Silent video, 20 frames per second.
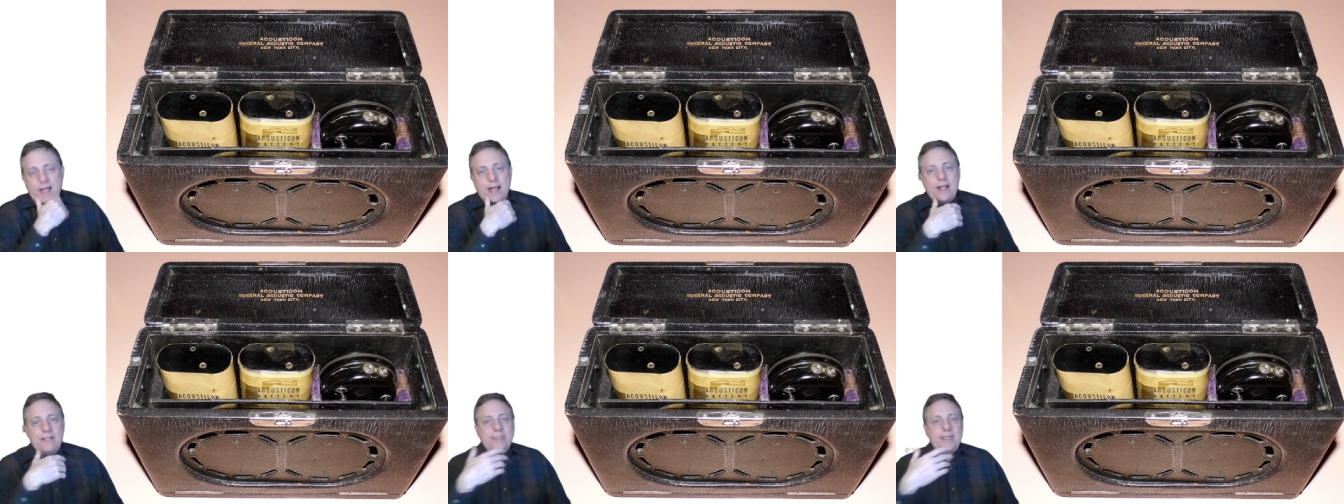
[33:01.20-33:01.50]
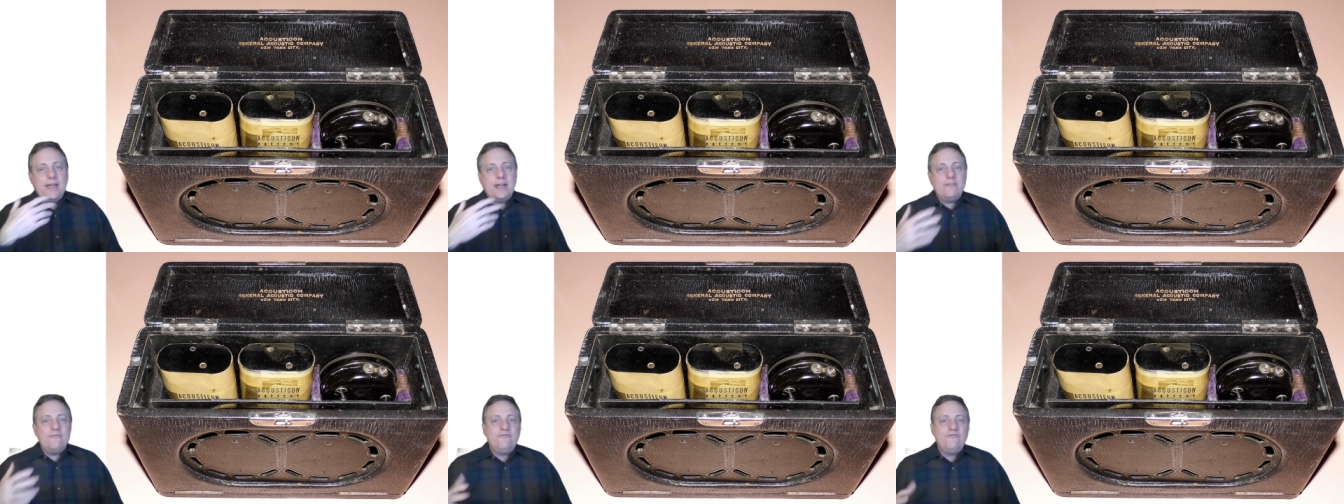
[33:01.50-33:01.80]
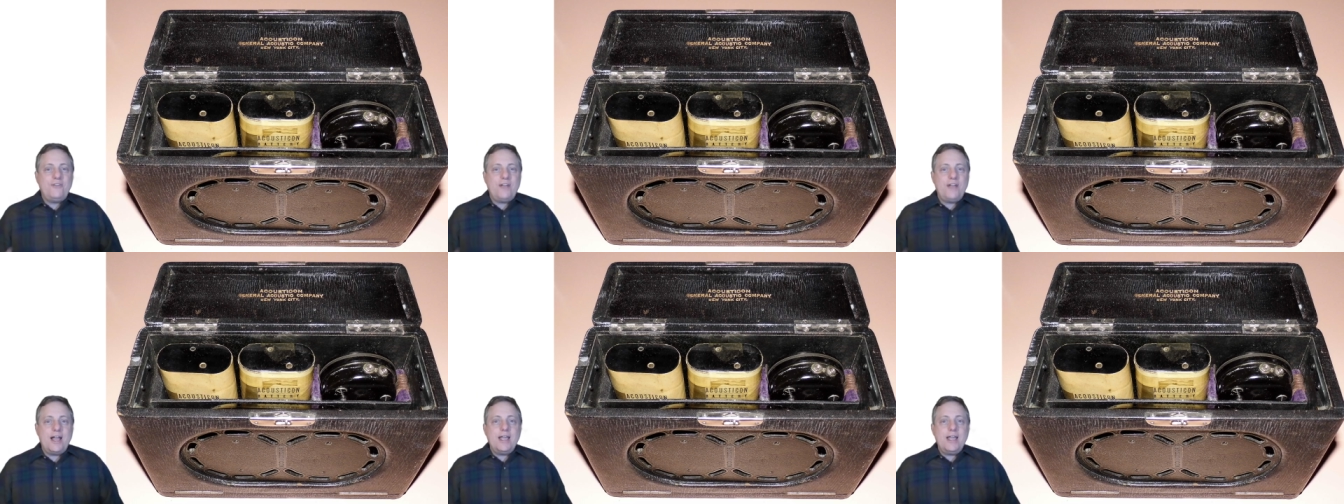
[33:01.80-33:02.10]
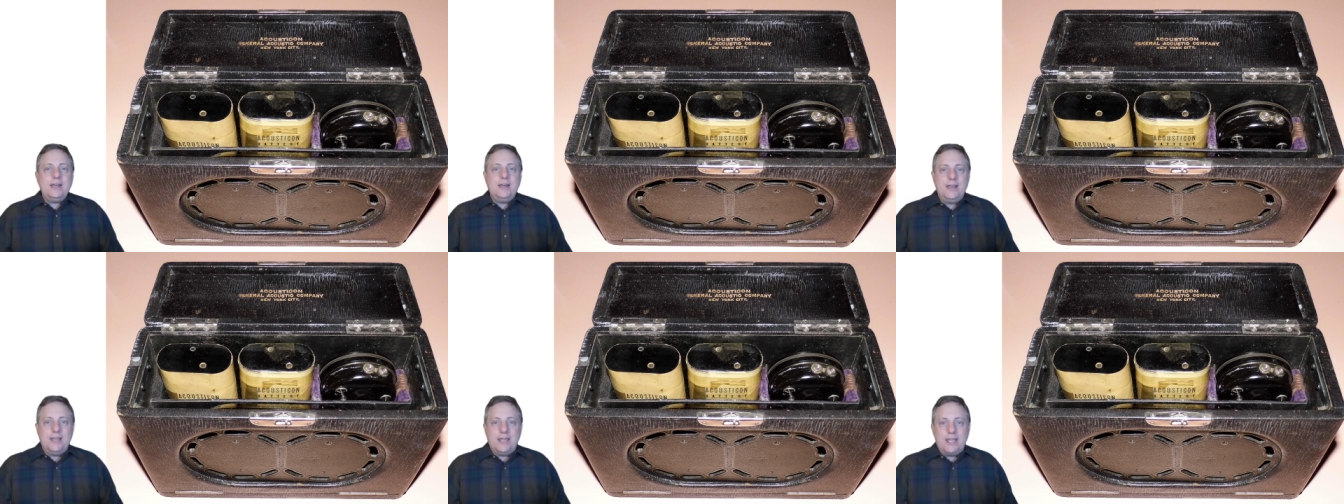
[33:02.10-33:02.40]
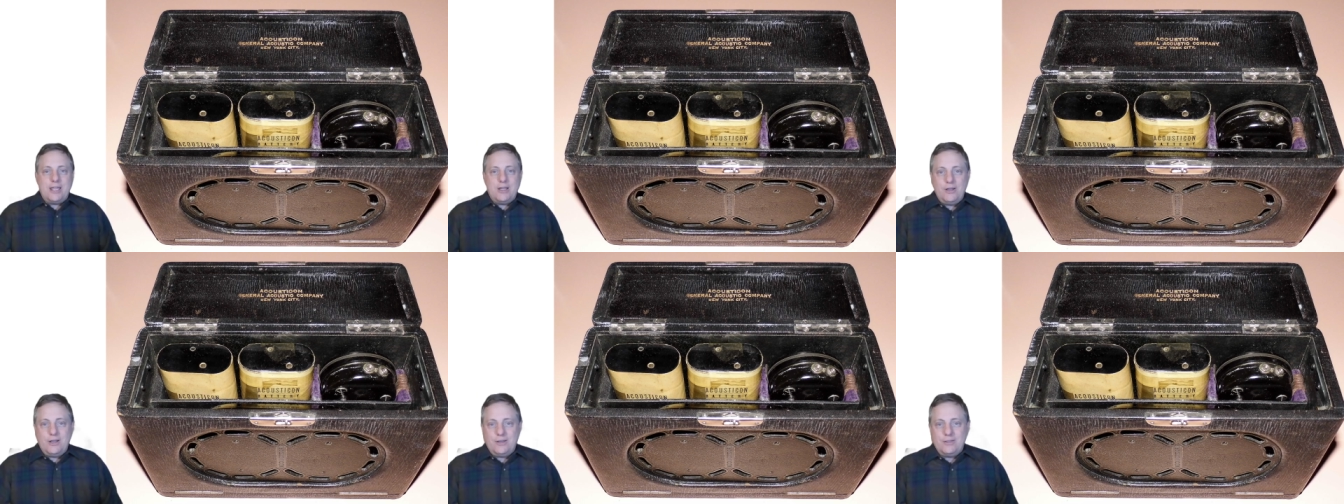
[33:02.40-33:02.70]
And then
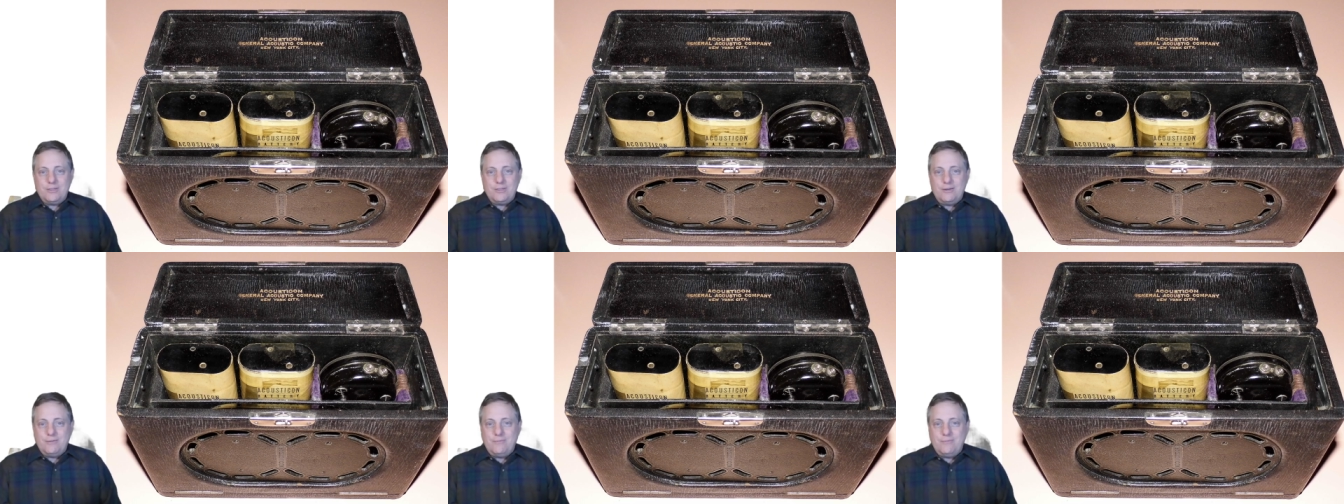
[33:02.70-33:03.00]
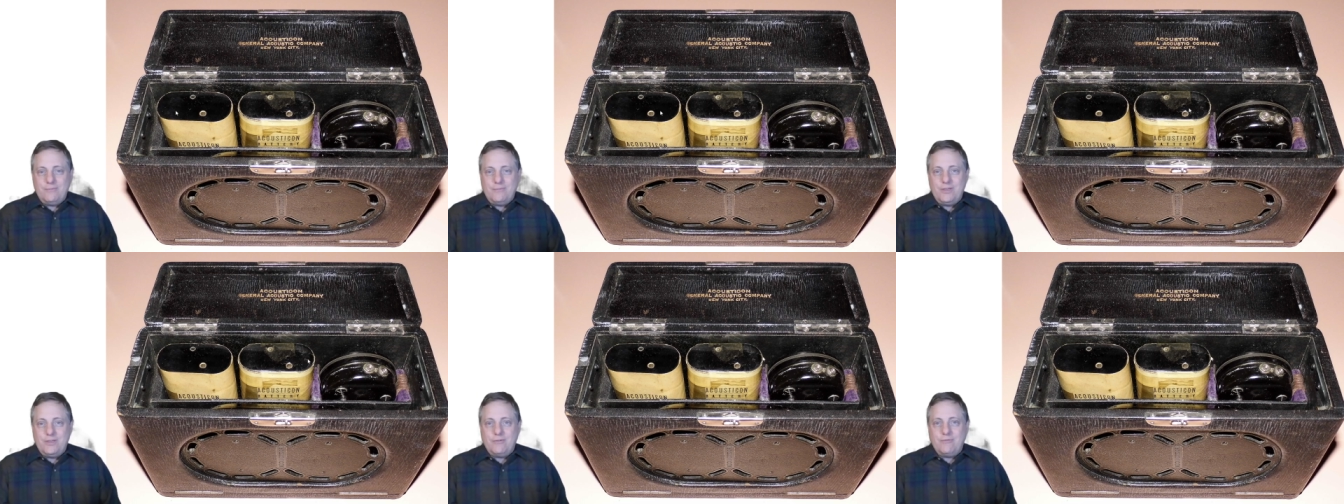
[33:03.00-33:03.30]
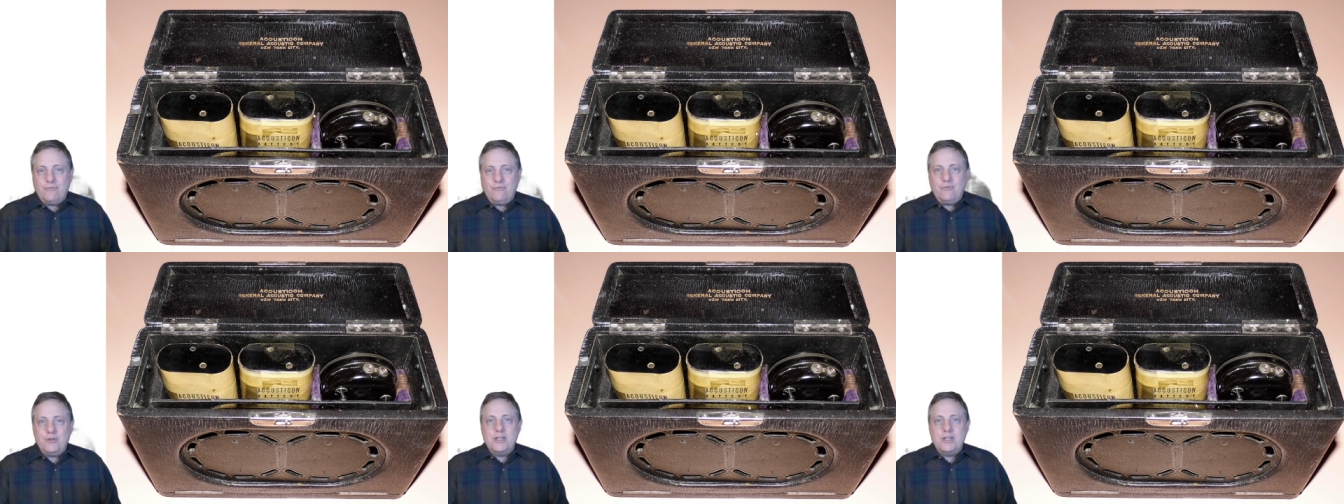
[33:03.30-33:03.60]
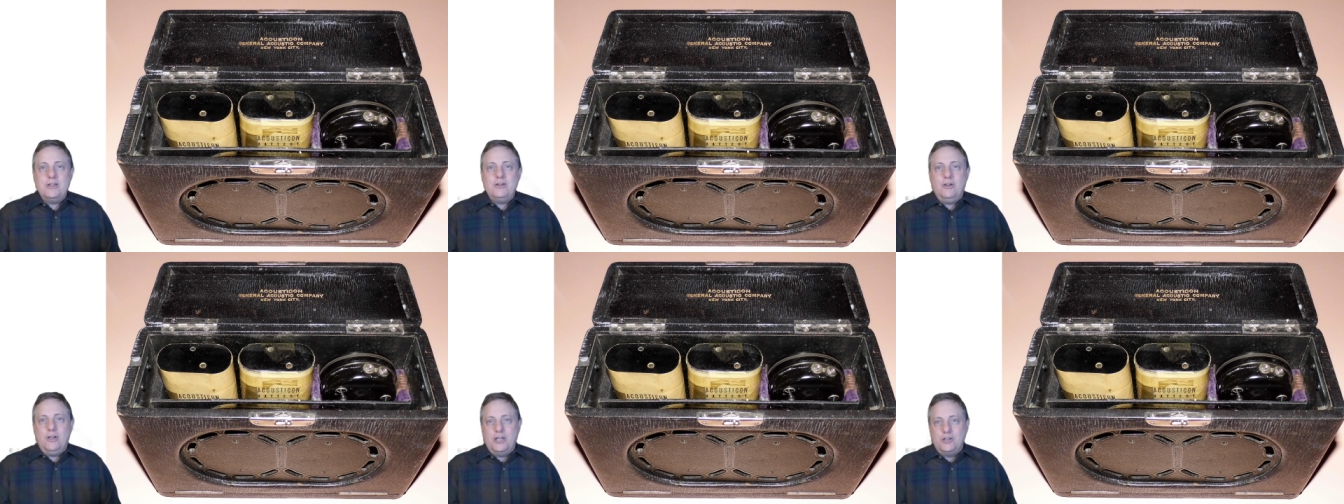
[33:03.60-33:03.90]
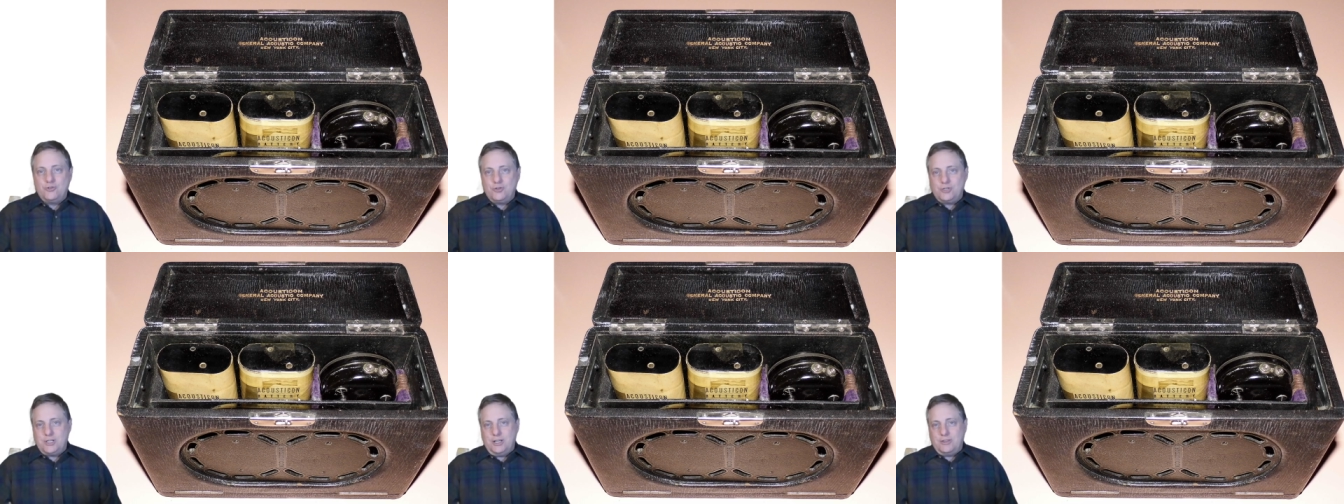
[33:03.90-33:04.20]
finally, the, the real
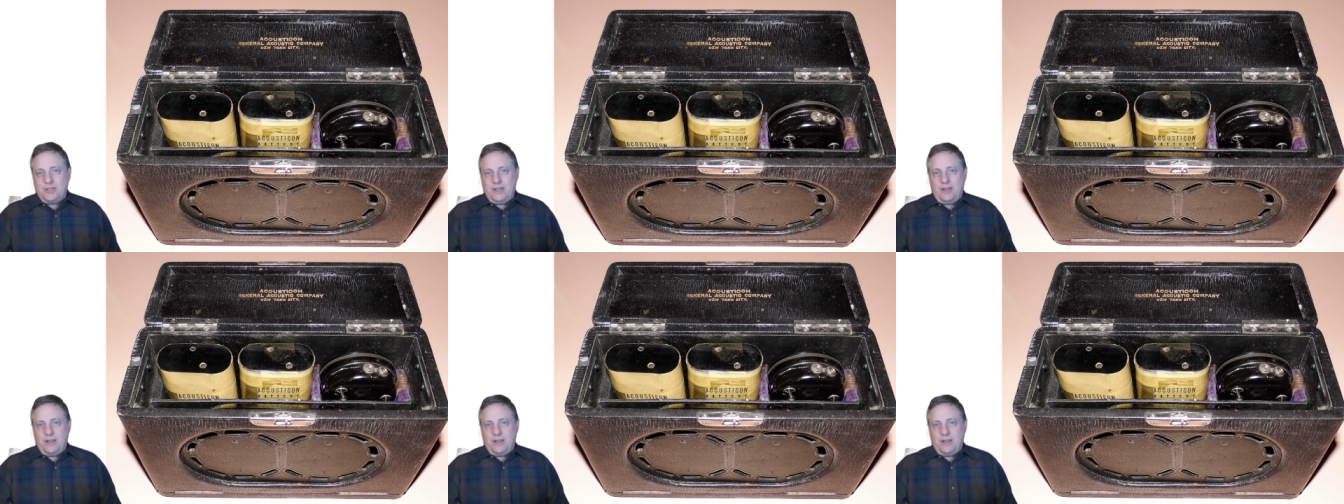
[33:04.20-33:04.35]
interesting